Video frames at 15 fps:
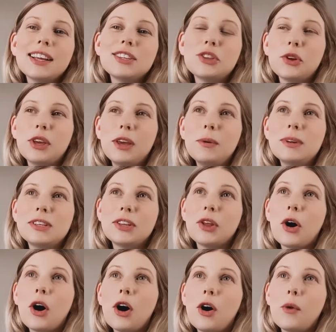So he was in the
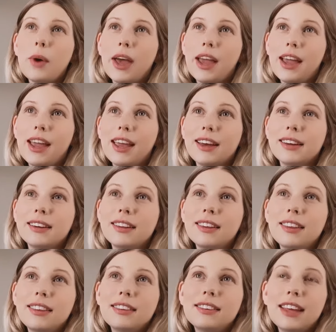hallway
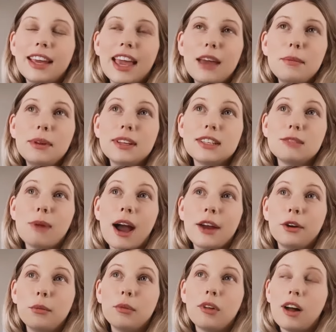and they gave me the
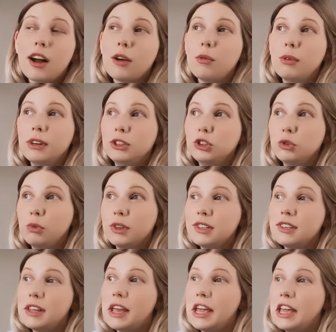spinal block, which
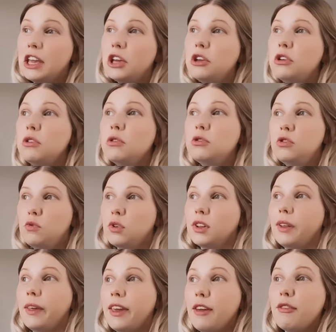was a huge
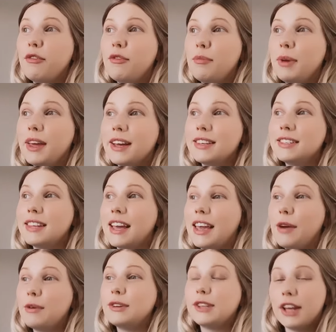relief because
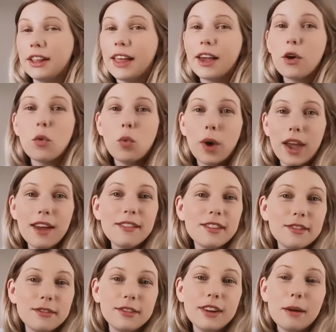it was a like wave
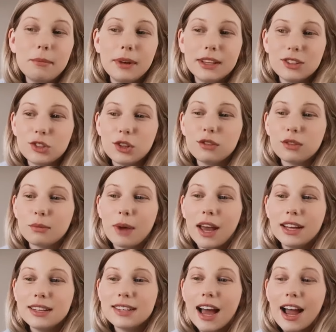of numbness over my
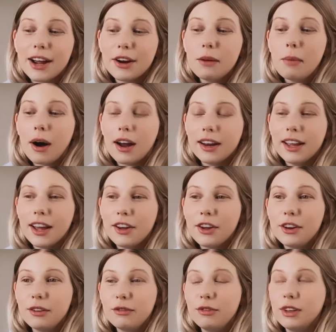entire body. I
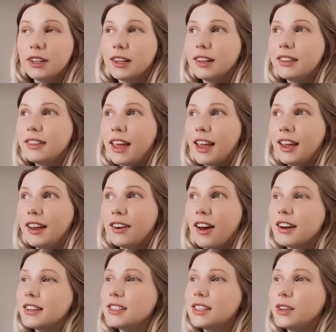couldn't feel a thing,
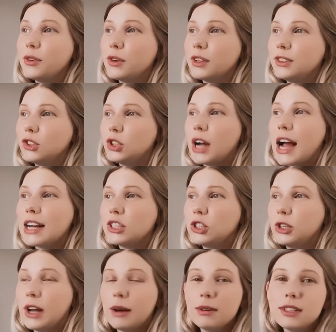not a single
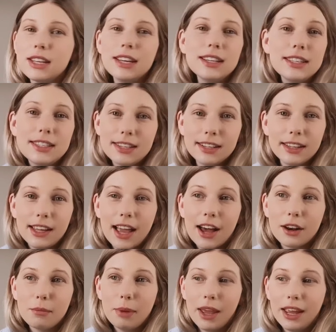contraction. I was instantly
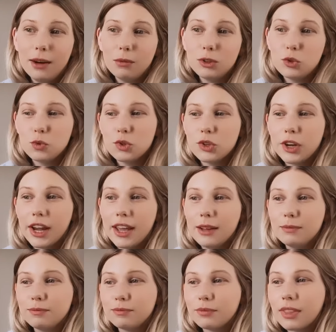out of pain, which was great.